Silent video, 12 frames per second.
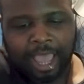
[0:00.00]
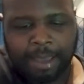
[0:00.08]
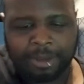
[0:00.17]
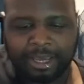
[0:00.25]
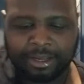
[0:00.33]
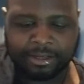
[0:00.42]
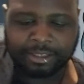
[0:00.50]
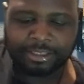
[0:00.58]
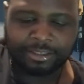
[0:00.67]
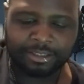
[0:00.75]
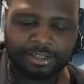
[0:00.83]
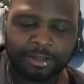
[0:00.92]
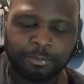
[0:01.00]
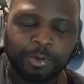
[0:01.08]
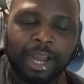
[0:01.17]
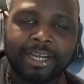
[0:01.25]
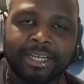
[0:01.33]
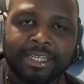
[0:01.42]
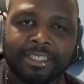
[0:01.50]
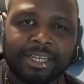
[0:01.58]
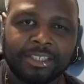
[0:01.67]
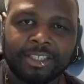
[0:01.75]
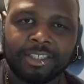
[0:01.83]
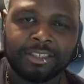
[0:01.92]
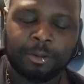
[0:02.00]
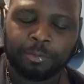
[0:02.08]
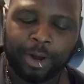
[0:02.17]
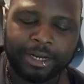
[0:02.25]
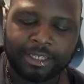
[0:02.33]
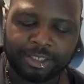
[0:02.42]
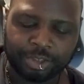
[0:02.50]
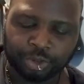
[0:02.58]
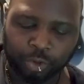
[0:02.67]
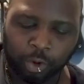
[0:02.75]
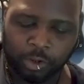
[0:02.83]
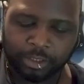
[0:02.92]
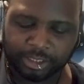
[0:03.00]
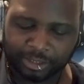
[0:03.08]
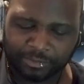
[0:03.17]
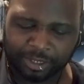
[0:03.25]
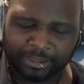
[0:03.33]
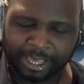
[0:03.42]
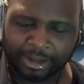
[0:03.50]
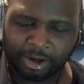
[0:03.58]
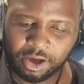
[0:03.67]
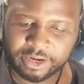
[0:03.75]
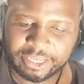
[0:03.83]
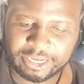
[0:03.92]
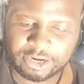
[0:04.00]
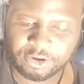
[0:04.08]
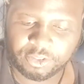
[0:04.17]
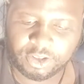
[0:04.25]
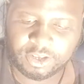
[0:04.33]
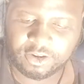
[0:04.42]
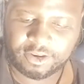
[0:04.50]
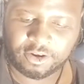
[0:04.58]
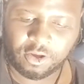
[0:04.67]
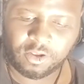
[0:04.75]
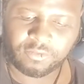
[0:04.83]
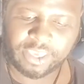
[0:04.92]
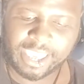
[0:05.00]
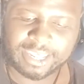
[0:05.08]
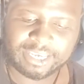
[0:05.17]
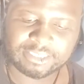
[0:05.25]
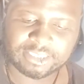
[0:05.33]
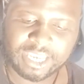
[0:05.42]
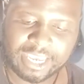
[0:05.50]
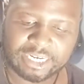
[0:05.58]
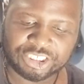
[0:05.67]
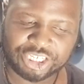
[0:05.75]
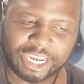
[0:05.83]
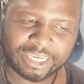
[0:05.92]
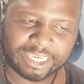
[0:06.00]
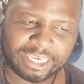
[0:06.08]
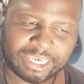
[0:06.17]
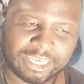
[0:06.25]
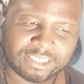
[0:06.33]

I mean, The brightness control and stuff like that on here, and all of that, it's kind of janky.